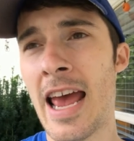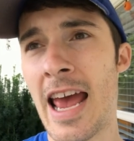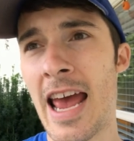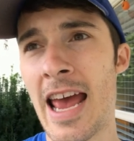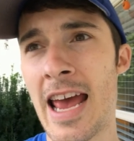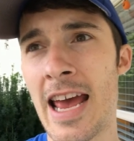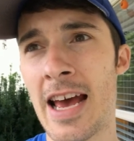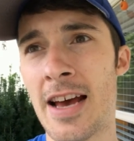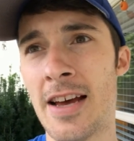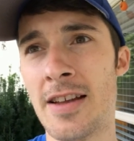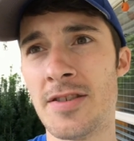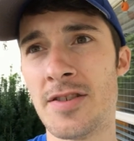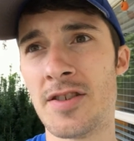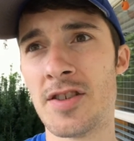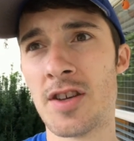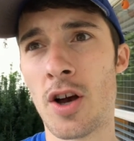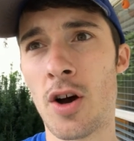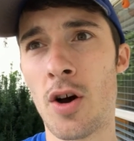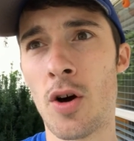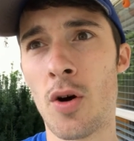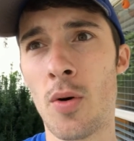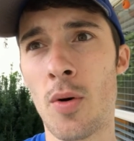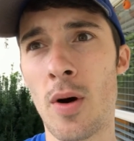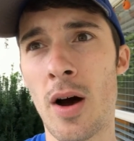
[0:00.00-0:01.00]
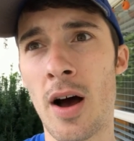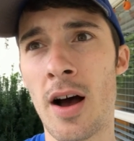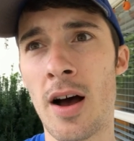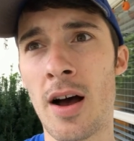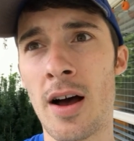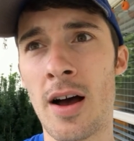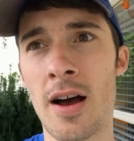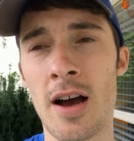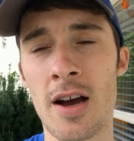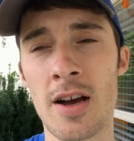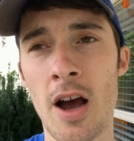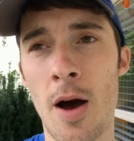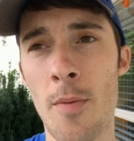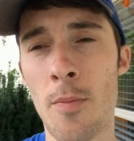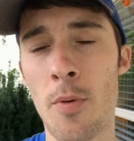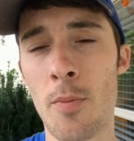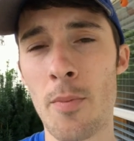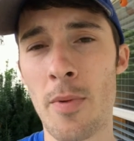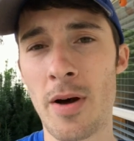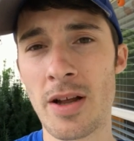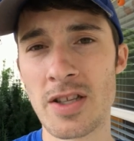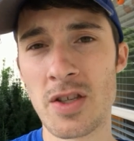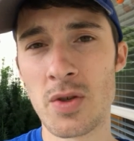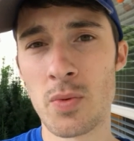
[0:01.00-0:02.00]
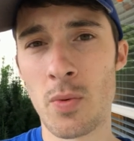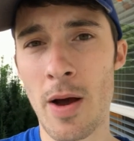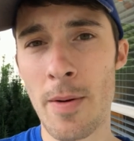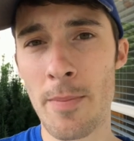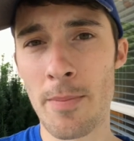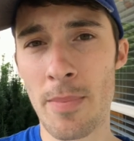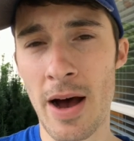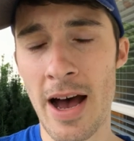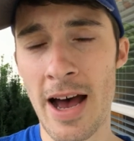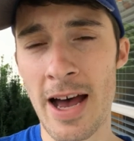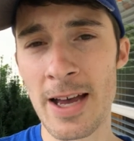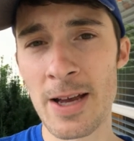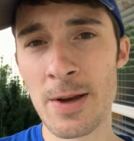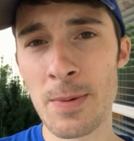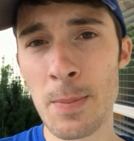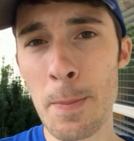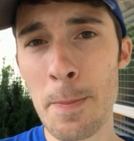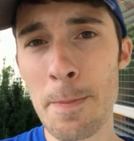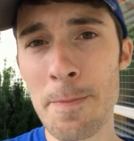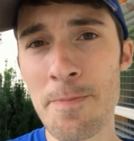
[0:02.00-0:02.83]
And so a couple months went by,